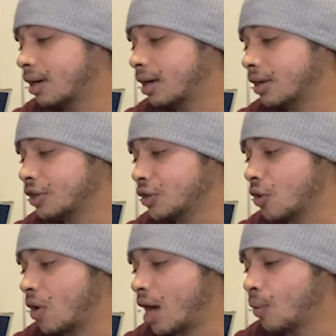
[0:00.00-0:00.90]
you
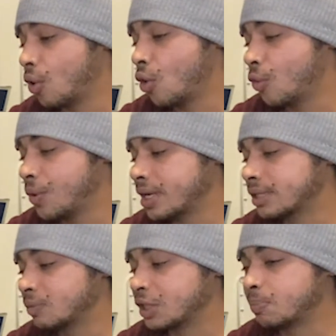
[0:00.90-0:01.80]
know, I would
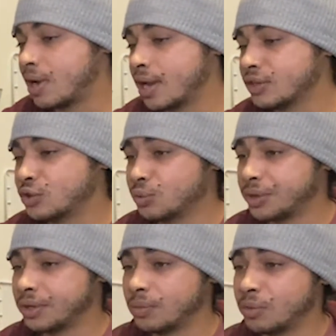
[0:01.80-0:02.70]
always respond to
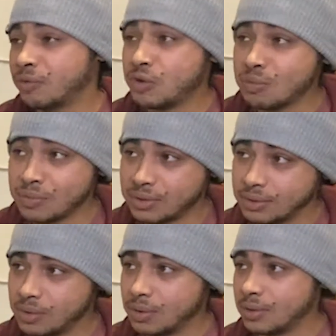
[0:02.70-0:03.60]
it with humor
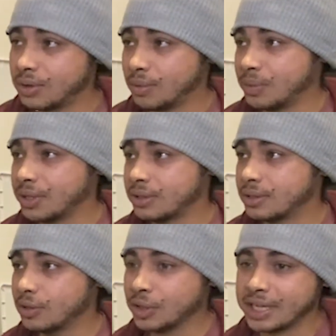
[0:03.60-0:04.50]
or with
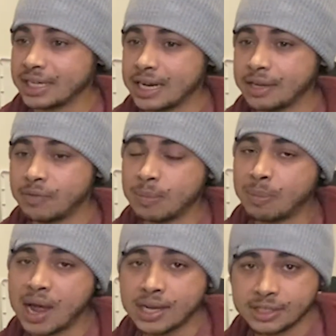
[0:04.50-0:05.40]
looking at it from a
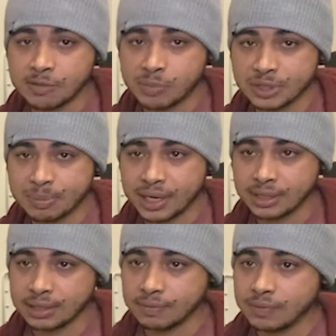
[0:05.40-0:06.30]
positive
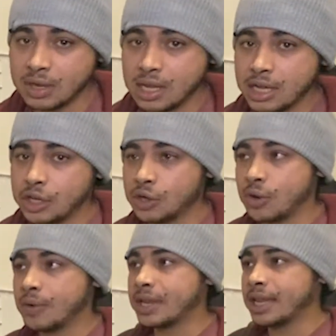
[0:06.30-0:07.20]
perspective. You know,